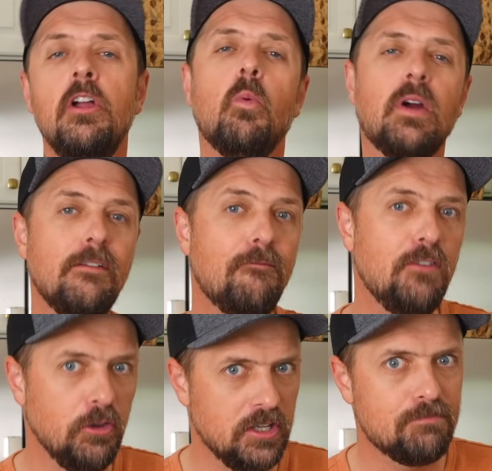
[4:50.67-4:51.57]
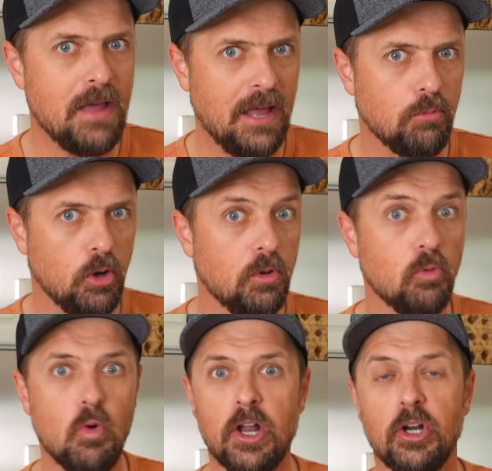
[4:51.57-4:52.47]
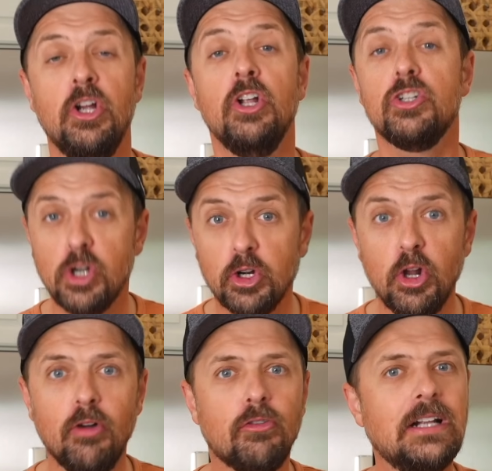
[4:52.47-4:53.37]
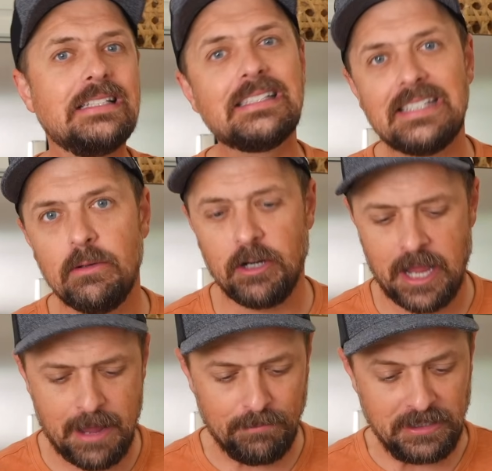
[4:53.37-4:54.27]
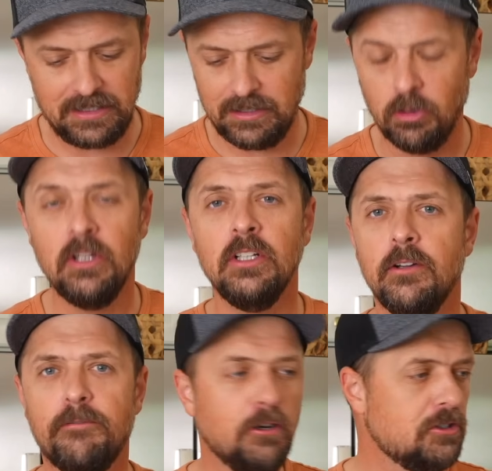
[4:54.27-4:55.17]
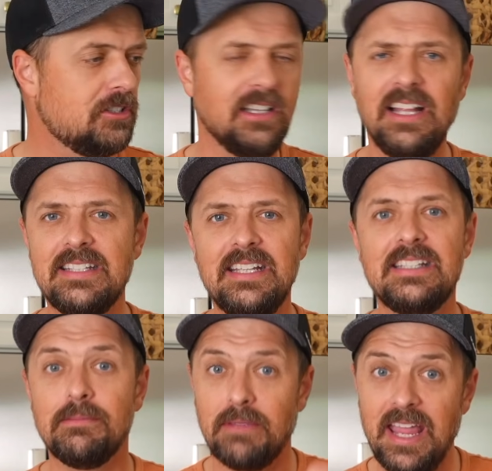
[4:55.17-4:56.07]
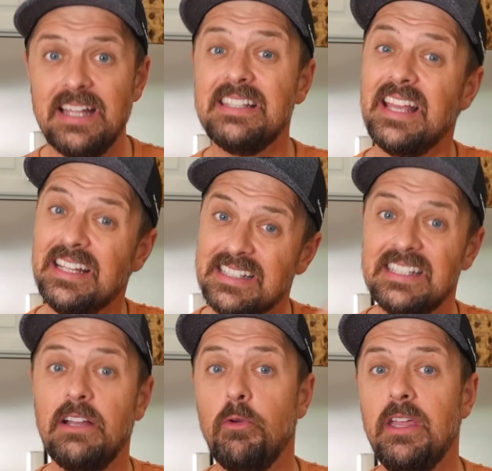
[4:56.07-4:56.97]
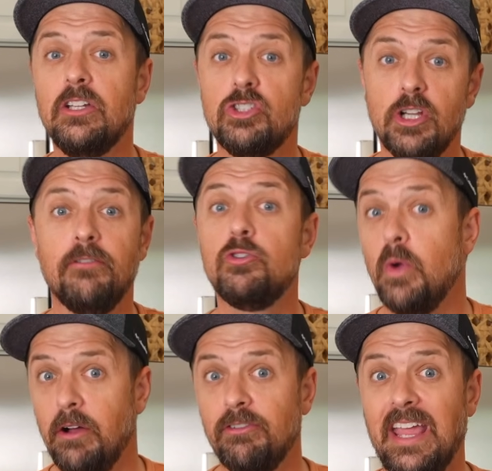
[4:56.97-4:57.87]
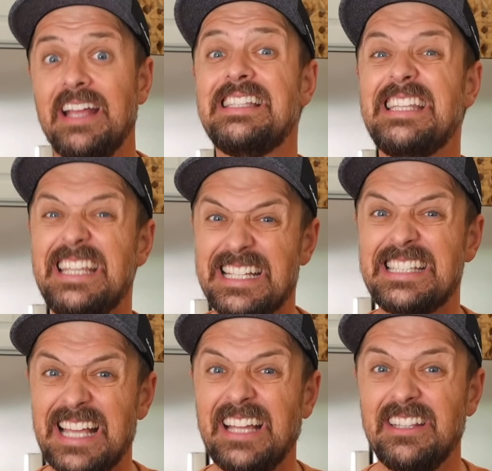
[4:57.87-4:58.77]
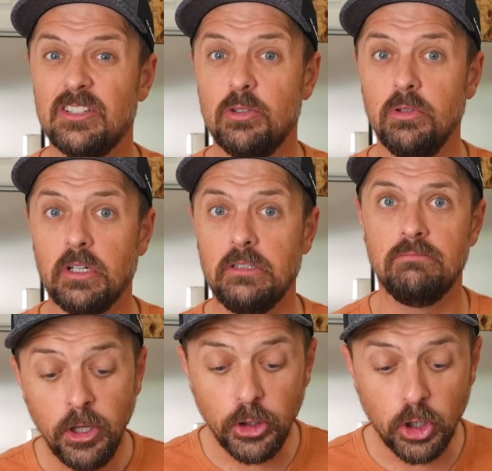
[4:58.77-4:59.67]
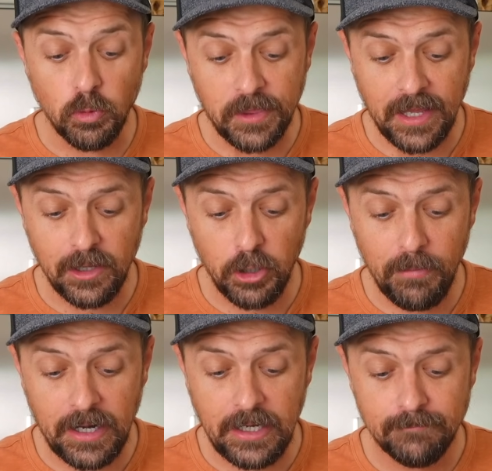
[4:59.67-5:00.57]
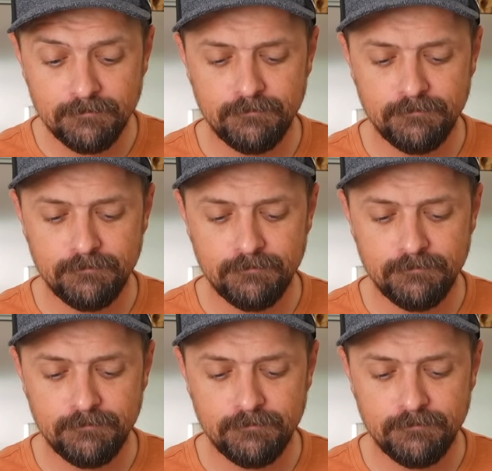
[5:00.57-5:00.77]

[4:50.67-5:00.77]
We're going to fill this bad boy with water, turn it over, and see what happens. So first, let's get some cans and see if we can shove 12 cans inside this cooler. You good with that, little bunny?